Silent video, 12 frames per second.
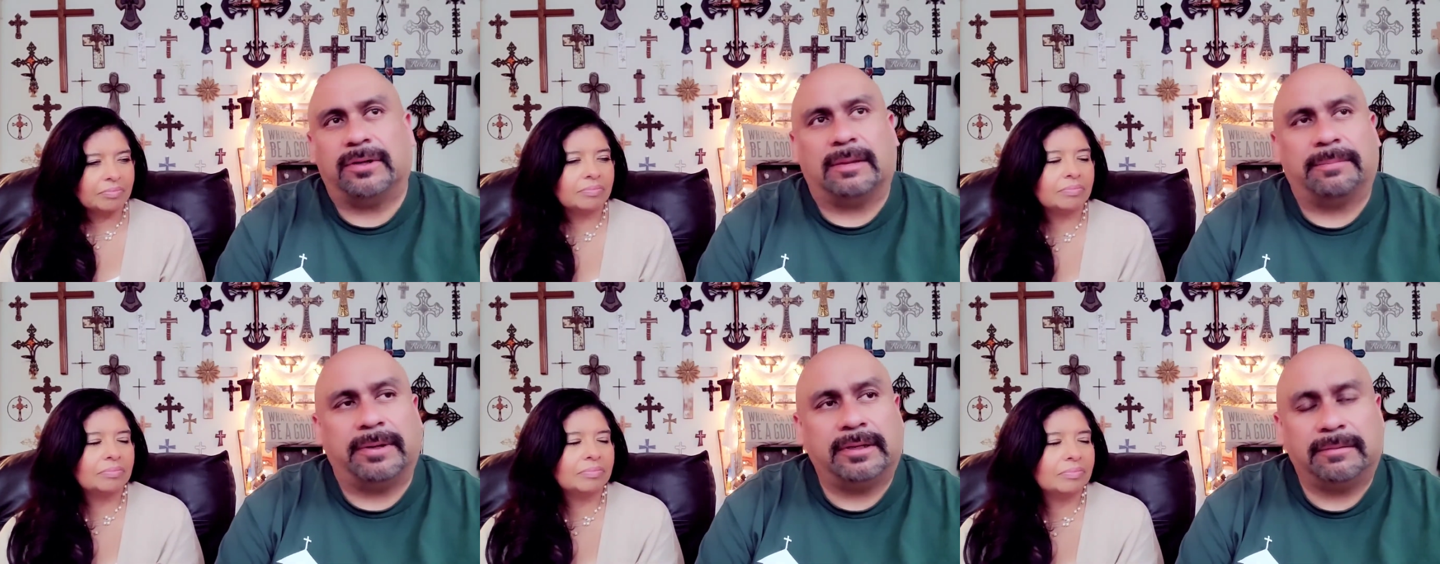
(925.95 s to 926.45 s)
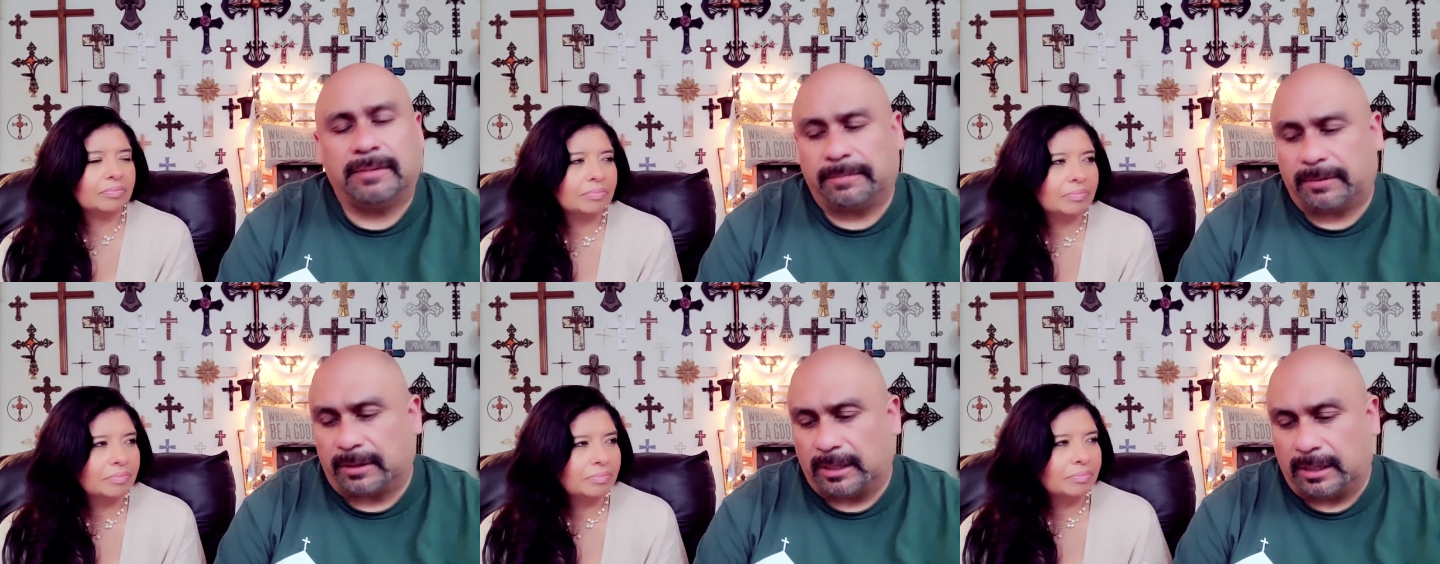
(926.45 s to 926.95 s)
Speaker 1: I picked them up
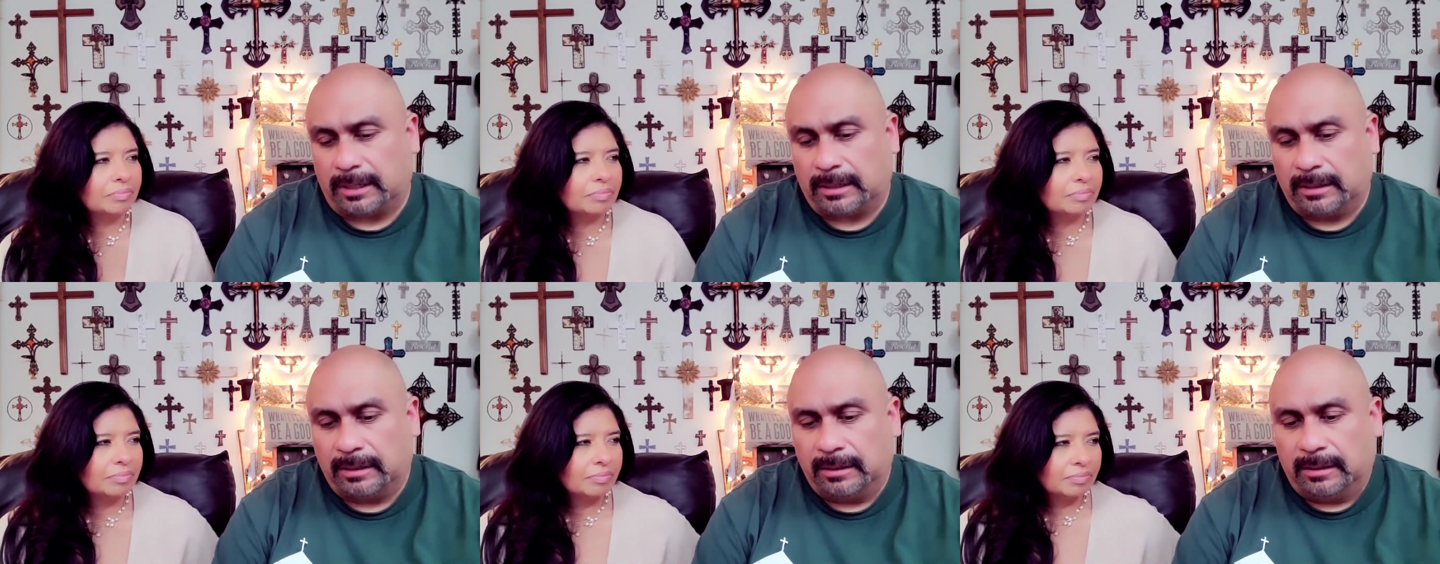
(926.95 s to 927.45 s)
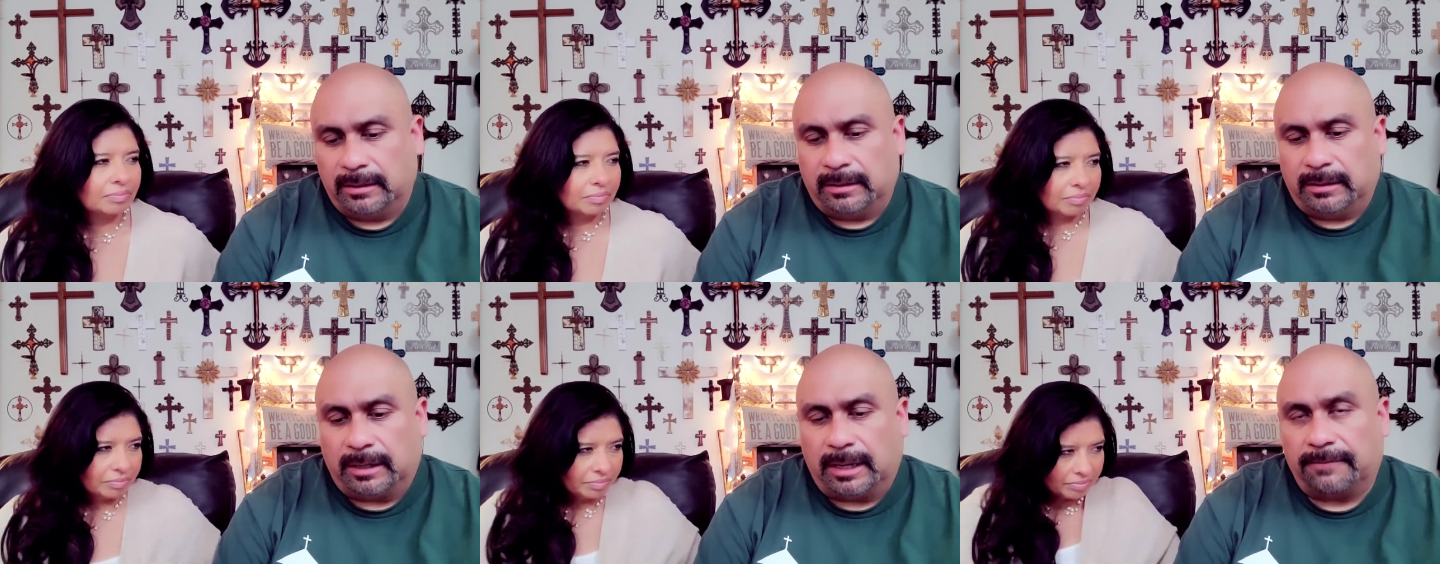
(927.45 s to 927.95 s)
today.
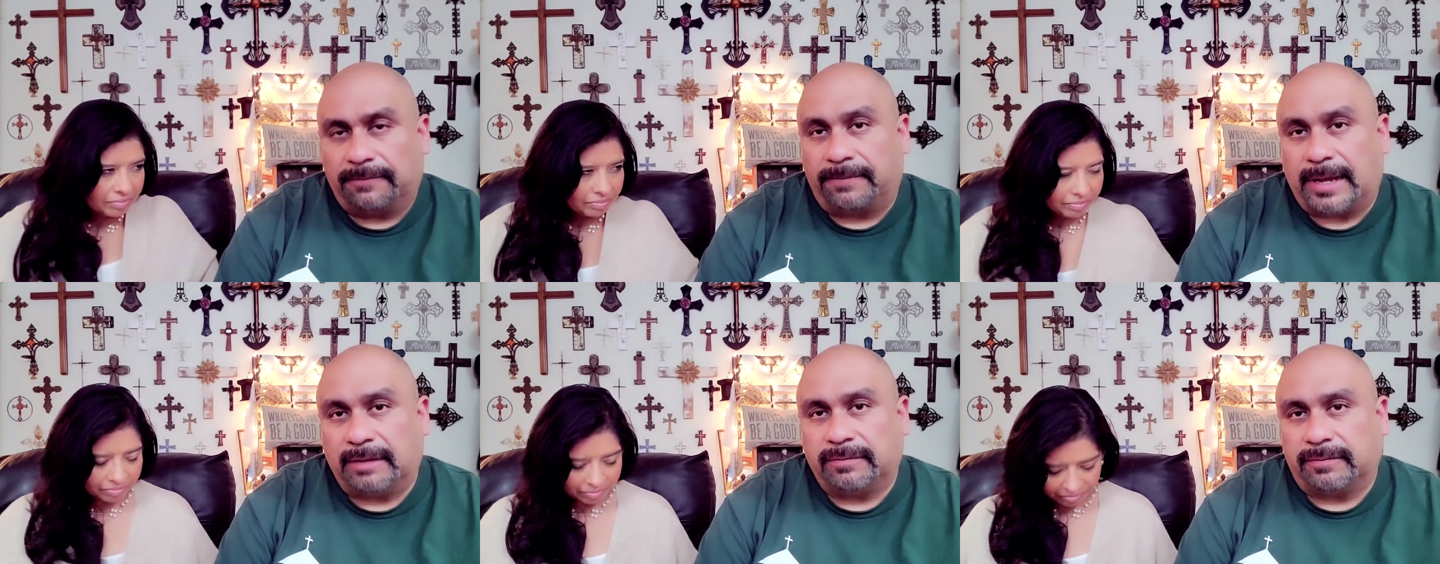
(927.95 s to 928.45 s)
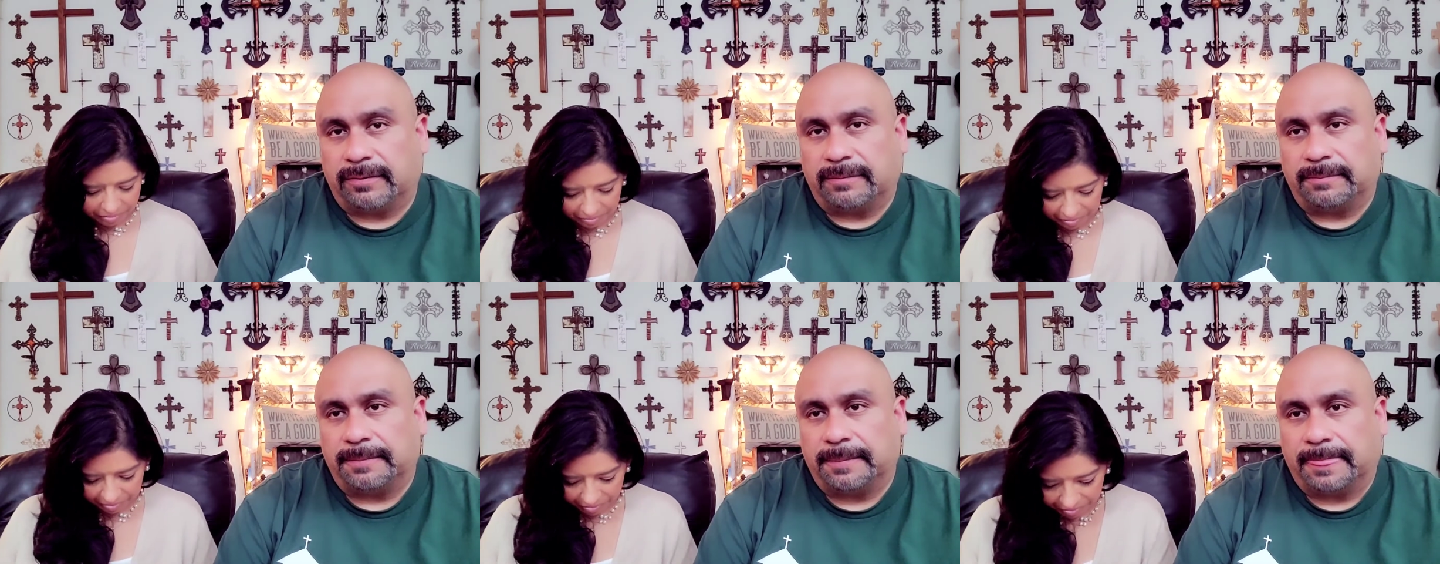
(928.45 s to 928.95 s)
I had five of them.